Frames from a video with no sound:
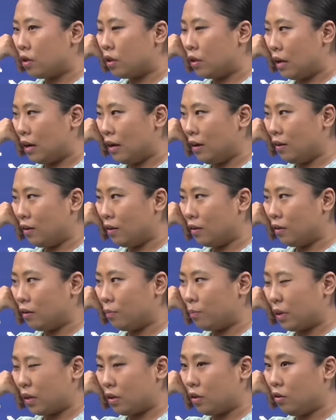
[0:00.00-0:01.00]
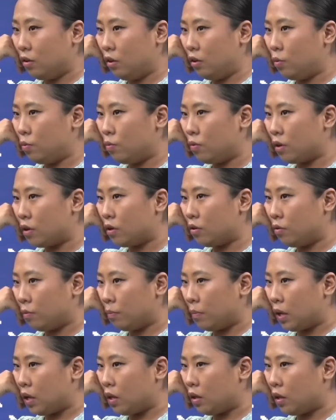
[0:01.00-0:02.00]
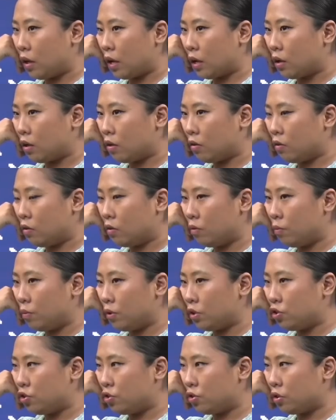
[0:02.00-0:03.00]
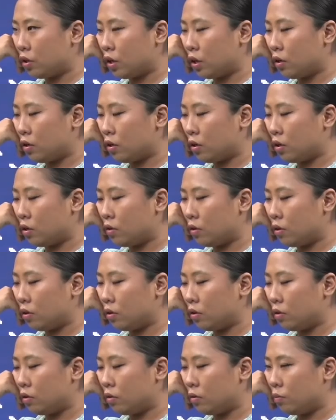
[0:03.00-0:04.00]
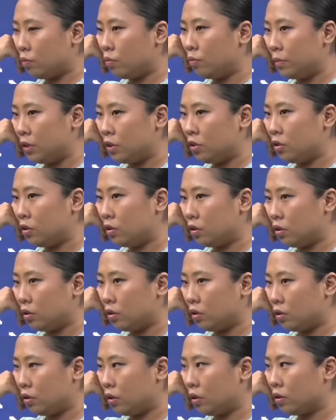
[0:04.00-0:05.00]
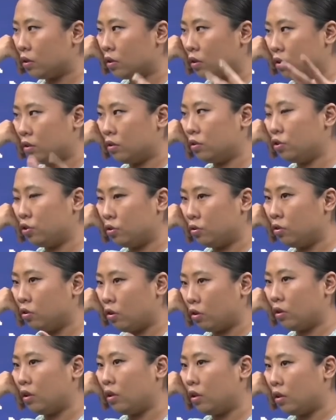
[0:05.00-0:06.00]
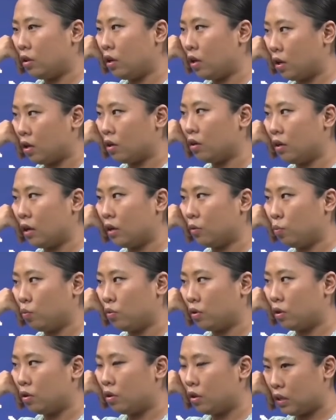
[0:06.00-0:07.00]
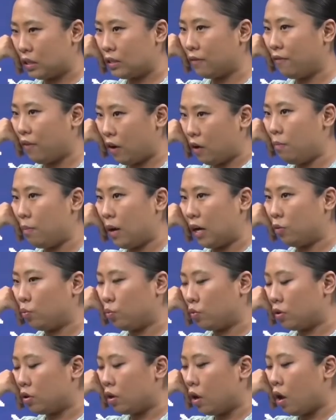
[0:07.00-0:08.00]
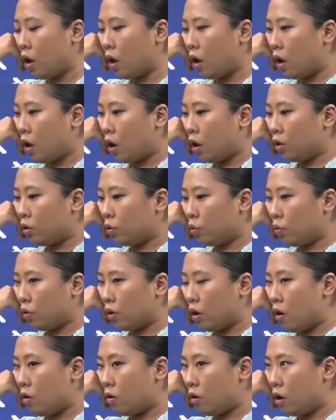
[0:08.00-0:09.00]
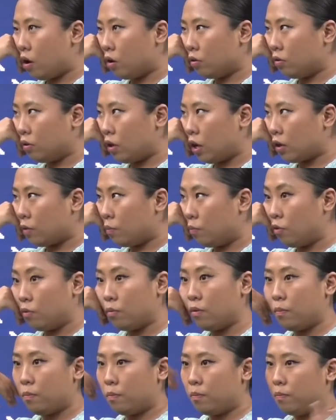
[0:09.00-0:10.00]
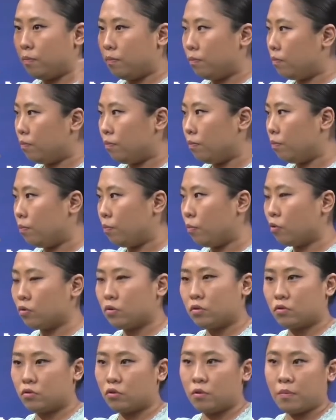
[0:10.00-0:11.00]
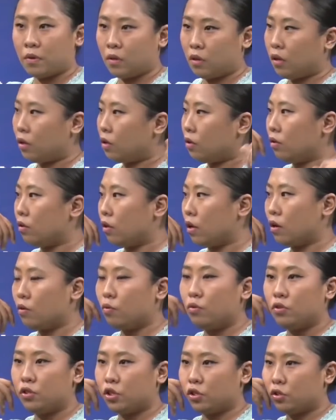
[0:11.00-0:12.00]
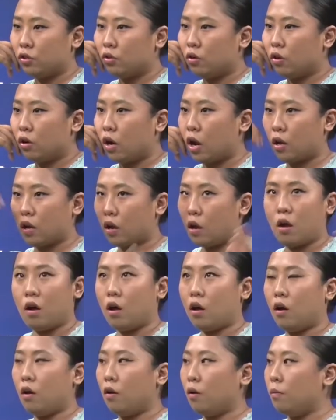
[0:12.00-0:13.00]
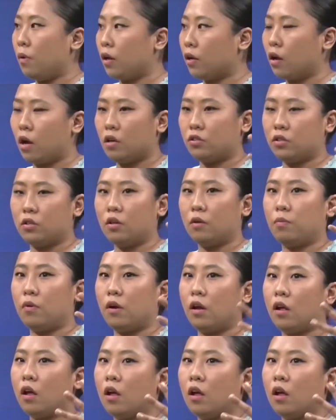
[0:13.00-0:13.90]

na particular word to me like you know which woman a girl should not hear that word. Mm-hmm. It's a very bad word. To ngao na to like maybe post traumatic te huje shido. Like I'm like achana po like